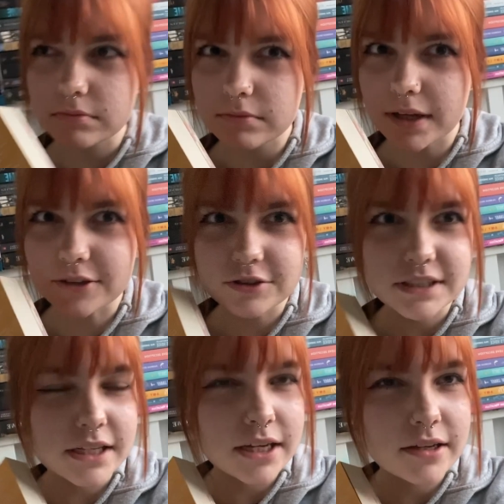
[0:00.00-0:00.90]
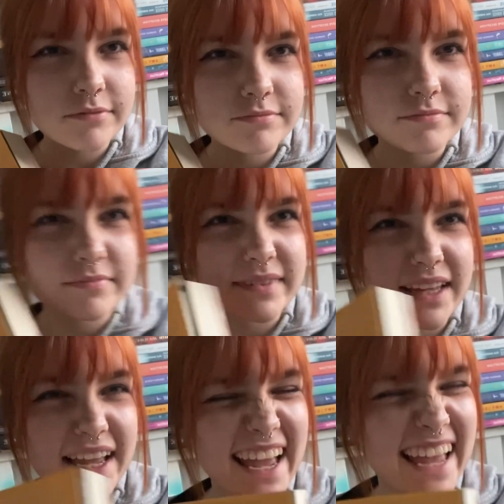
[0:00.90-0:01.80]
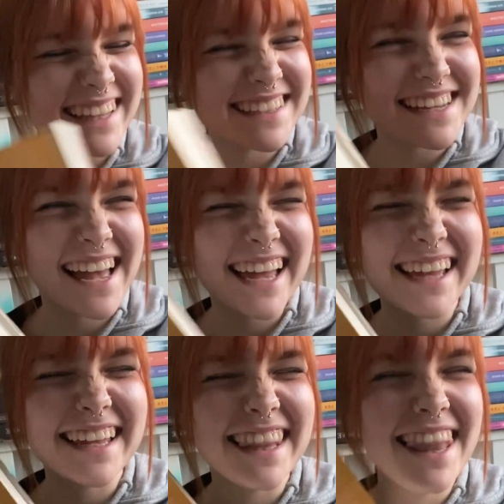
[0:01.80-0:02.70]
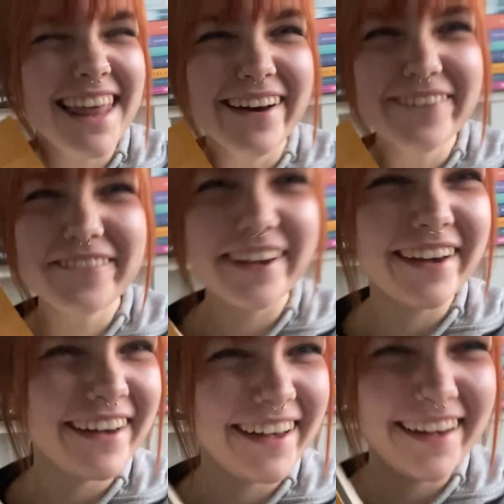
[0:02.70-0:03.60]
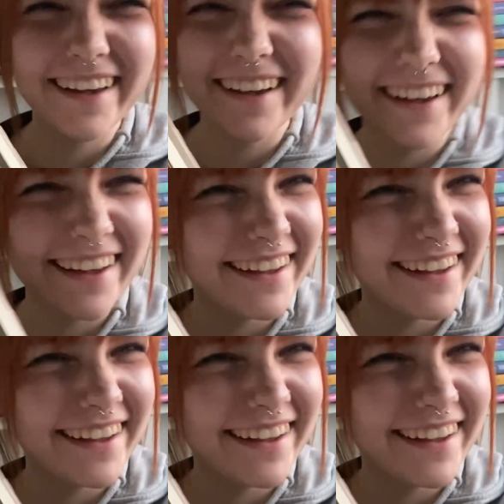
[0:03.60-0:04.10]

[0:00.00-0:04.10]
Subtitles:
Elsie, and I love her.